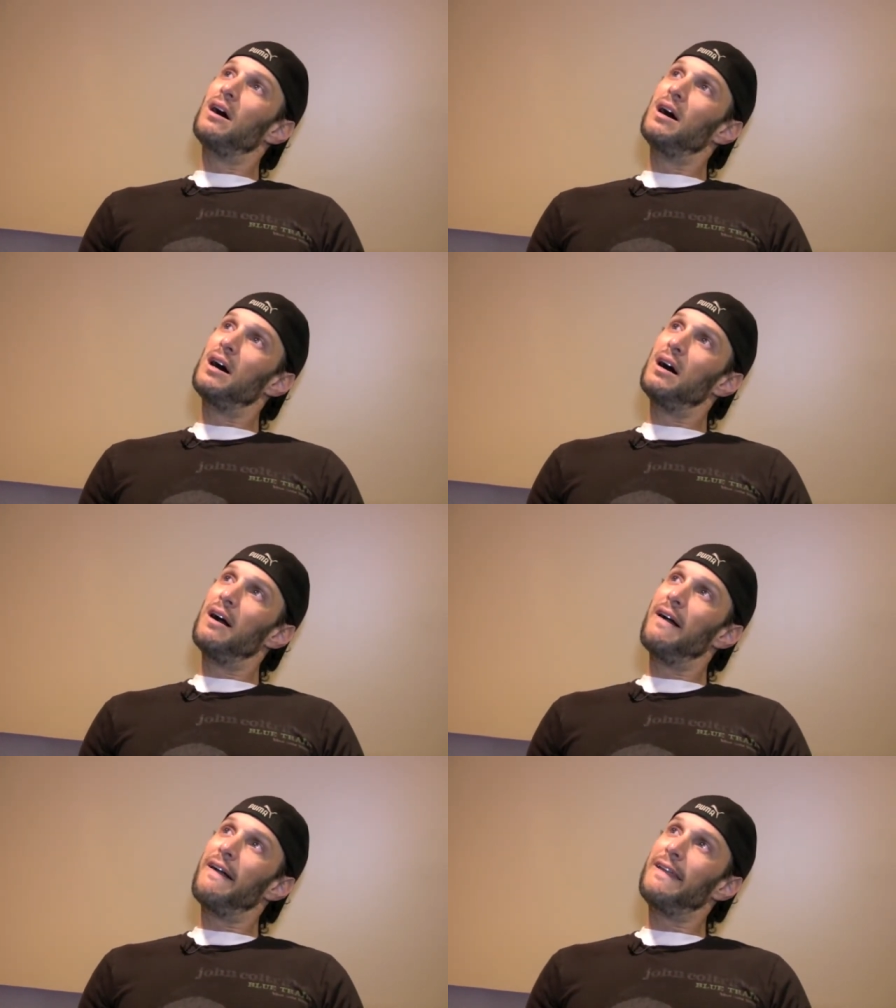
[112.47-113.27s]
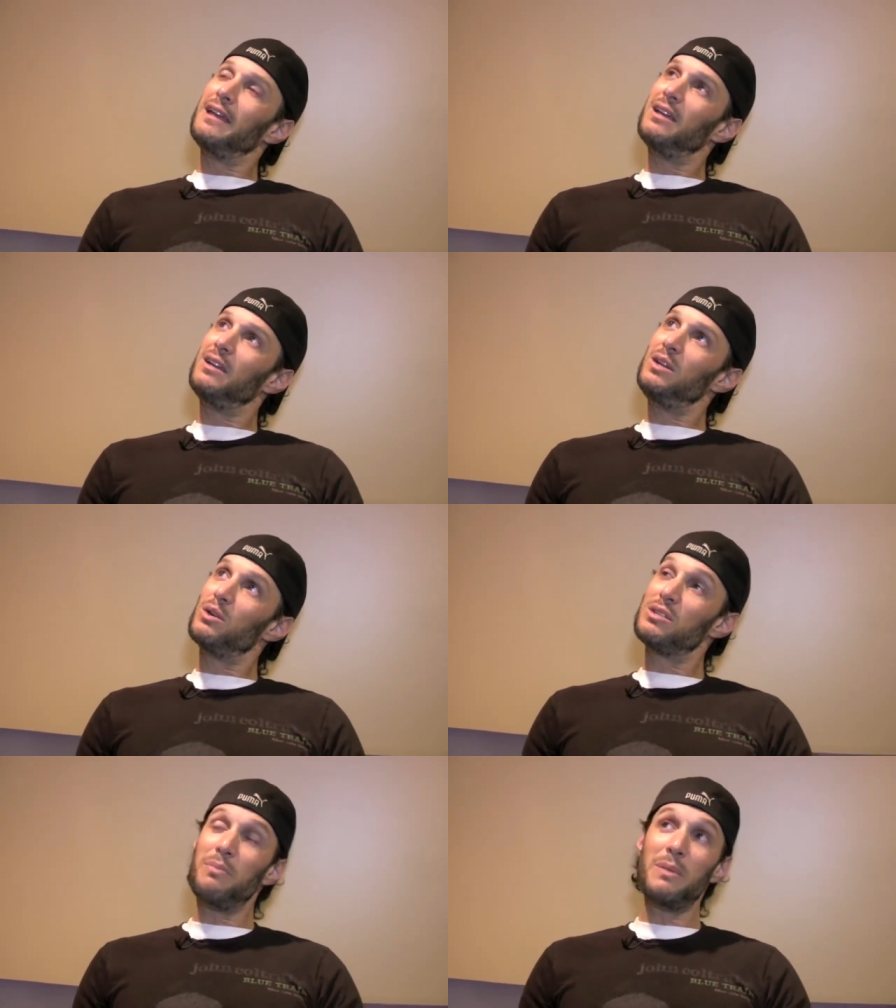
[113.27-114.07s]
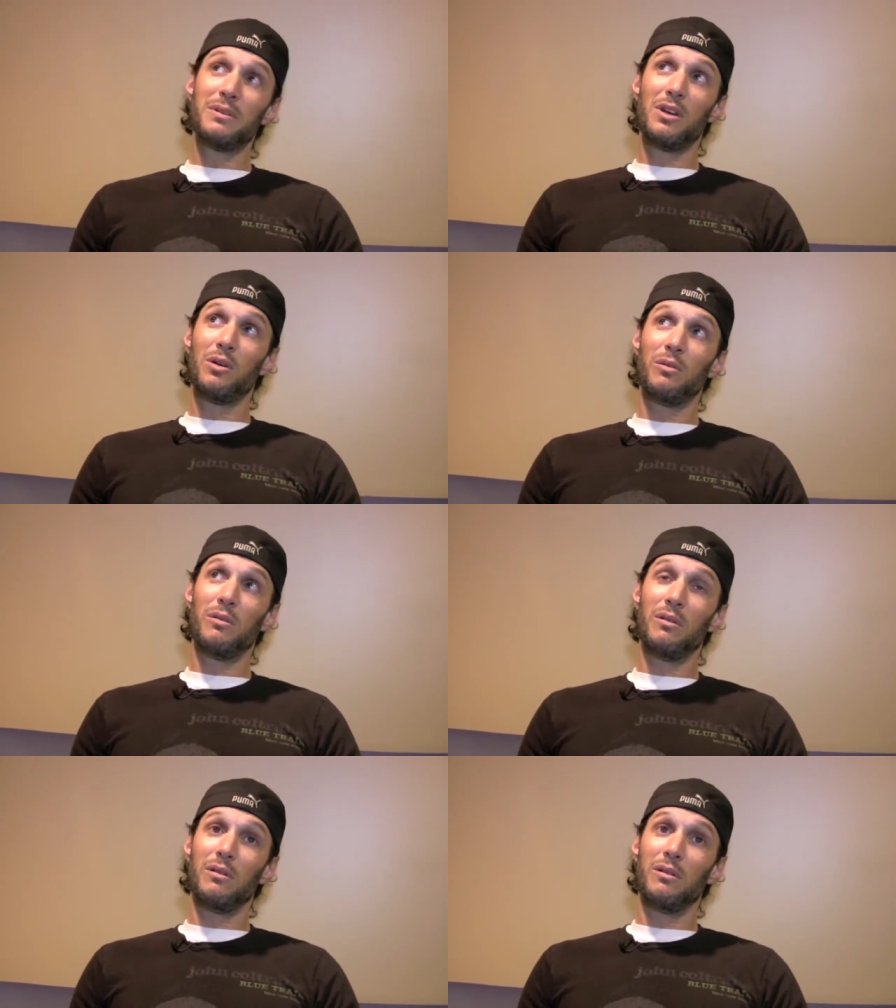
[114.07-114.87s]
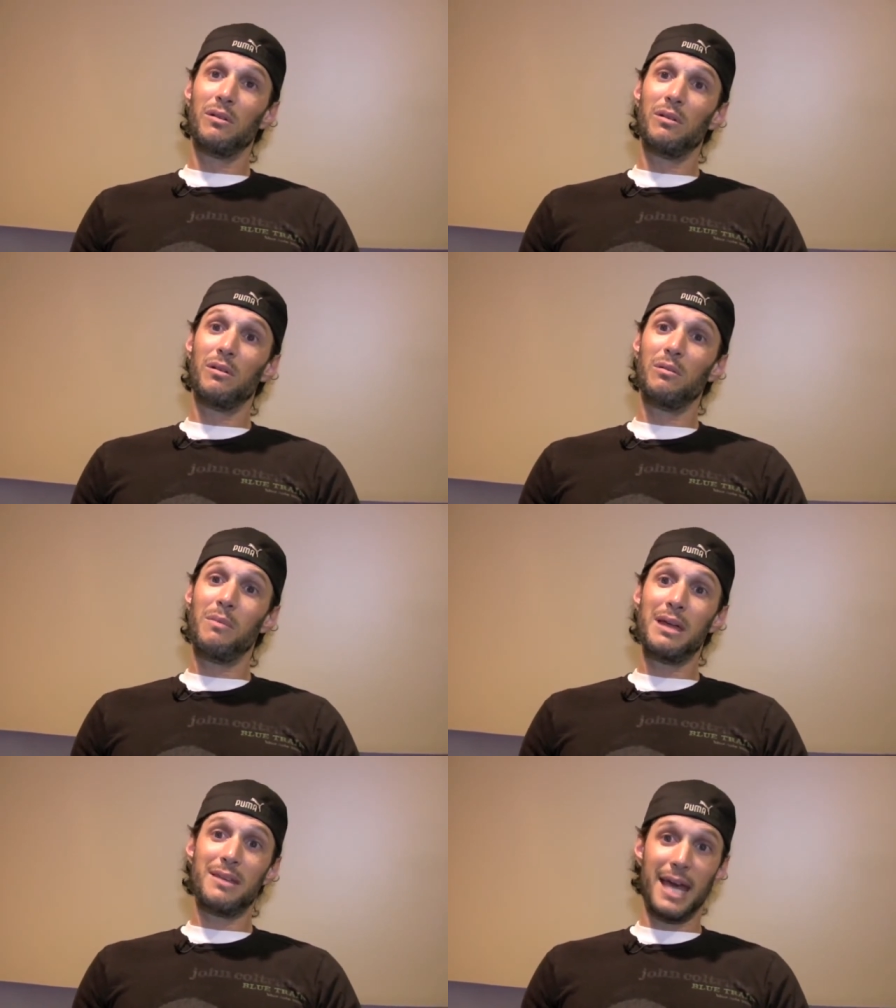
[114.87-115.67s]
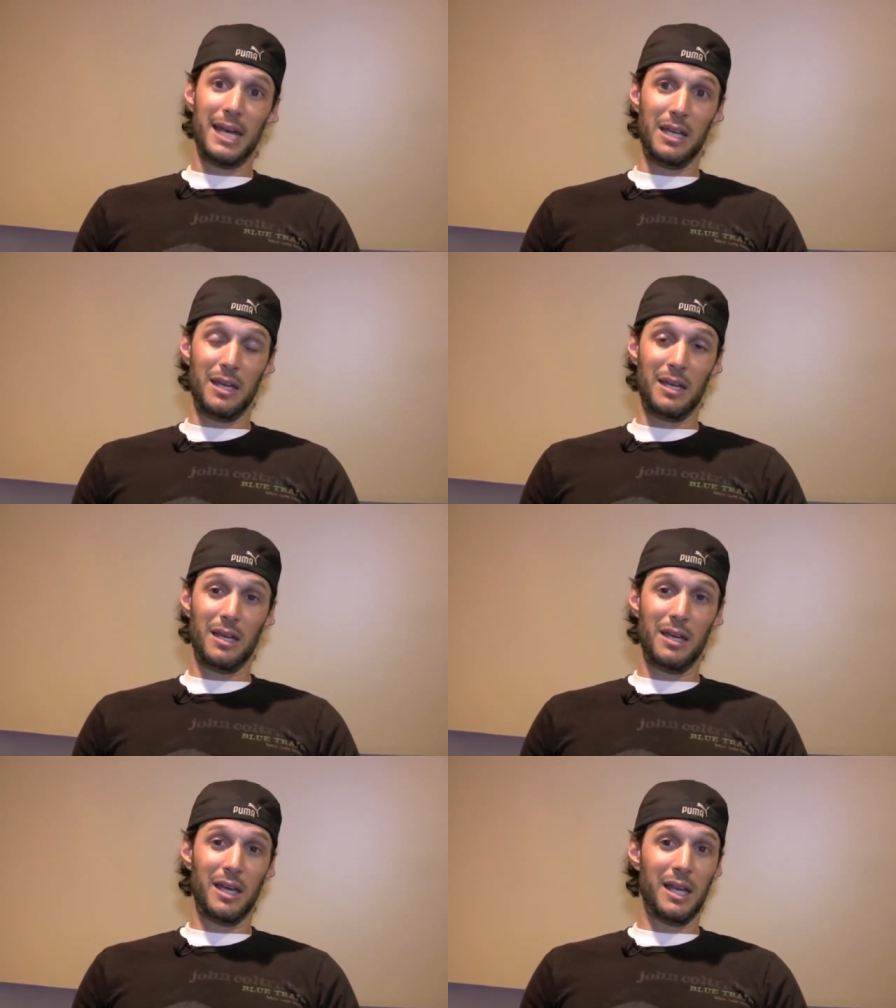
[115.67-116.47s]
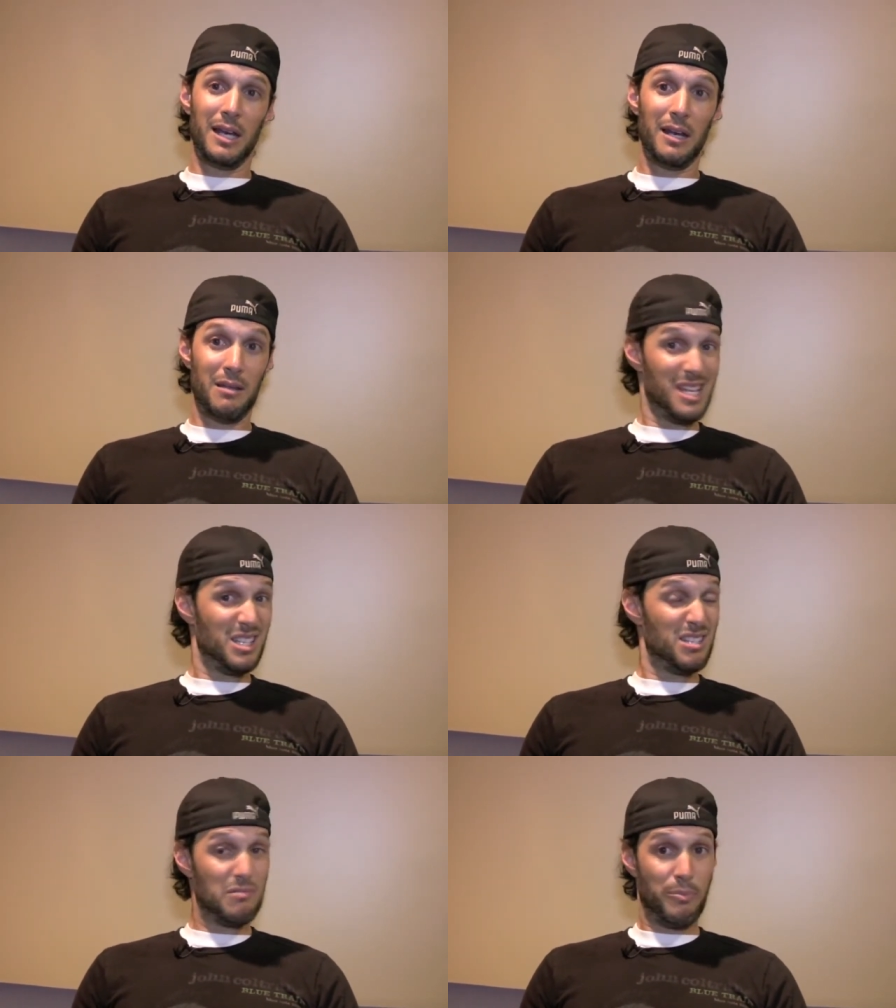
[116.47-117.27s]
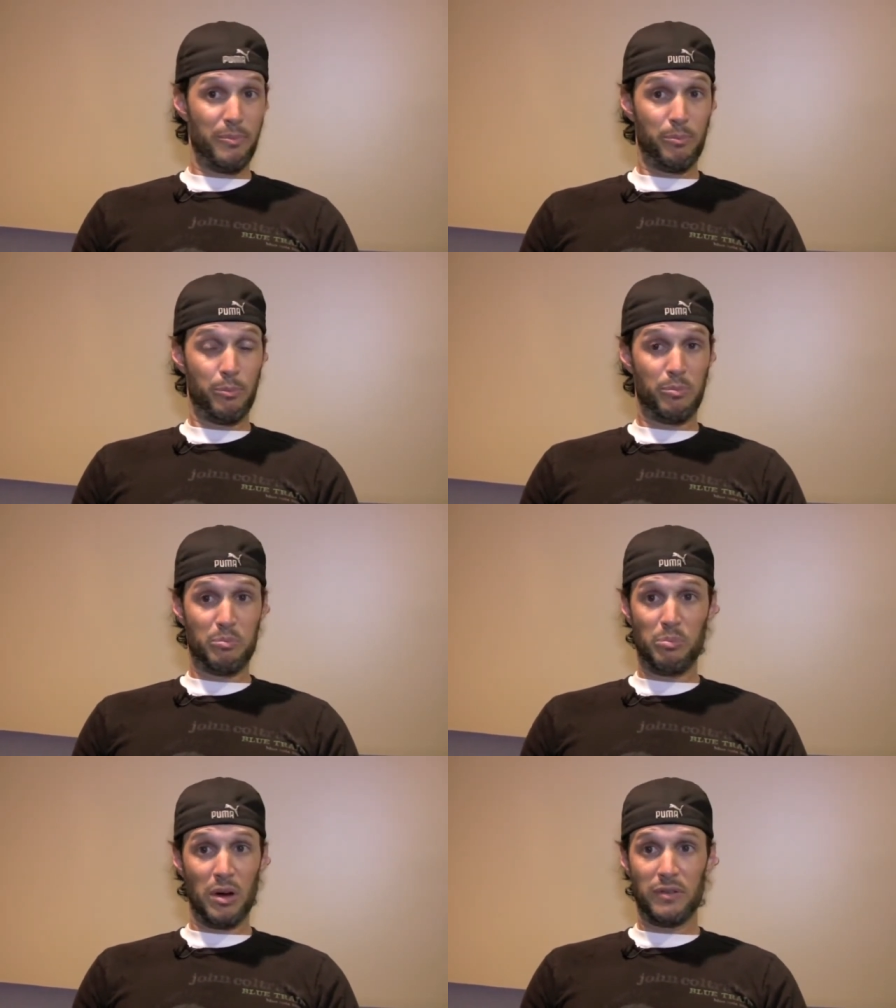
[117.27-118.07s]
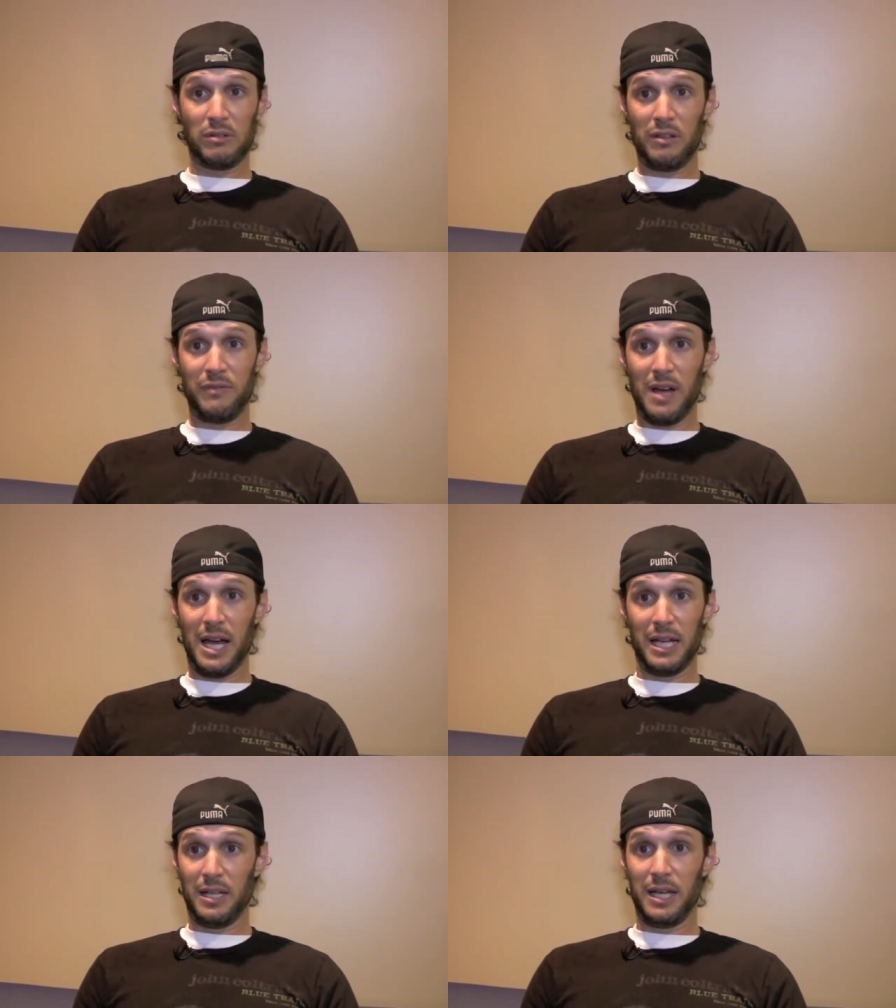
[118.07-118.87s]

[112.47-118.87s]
Uh... You know, some people don't make any, and that's perfectly fine.